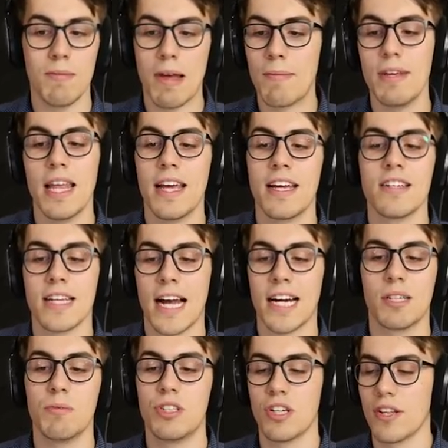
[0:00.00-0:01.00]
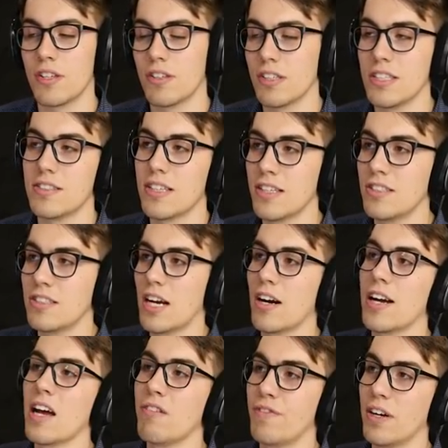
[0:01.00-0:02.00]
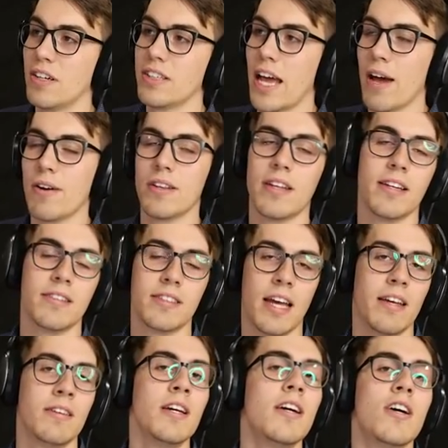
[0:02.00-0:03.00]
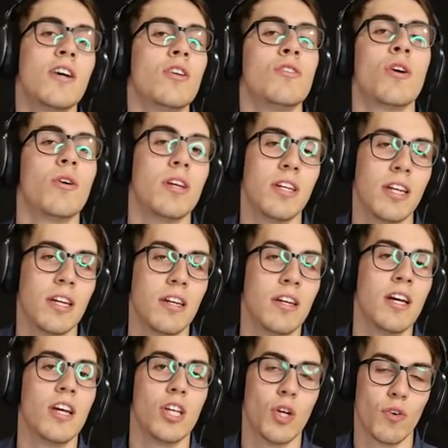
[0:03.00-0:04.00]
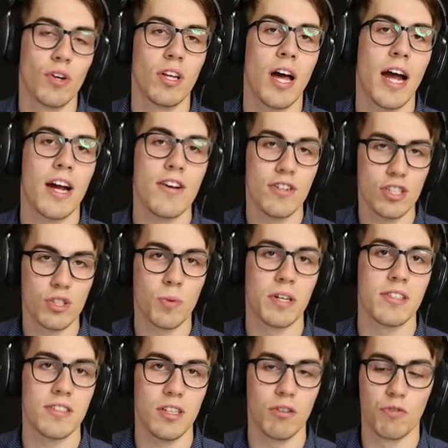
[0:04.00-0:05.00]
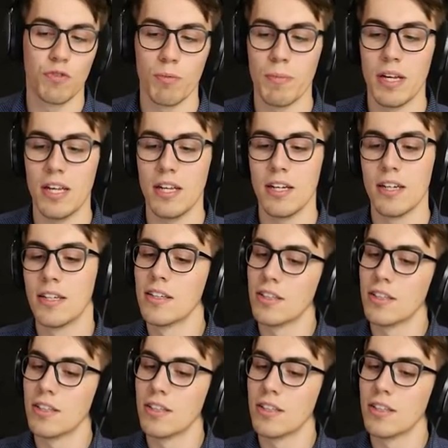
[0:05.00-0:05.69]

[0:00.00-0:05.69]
Maybe they can talk to each other and he says, sorry, I fell down. And they say, no, you didn't. You're a liar. You just want to steal from me.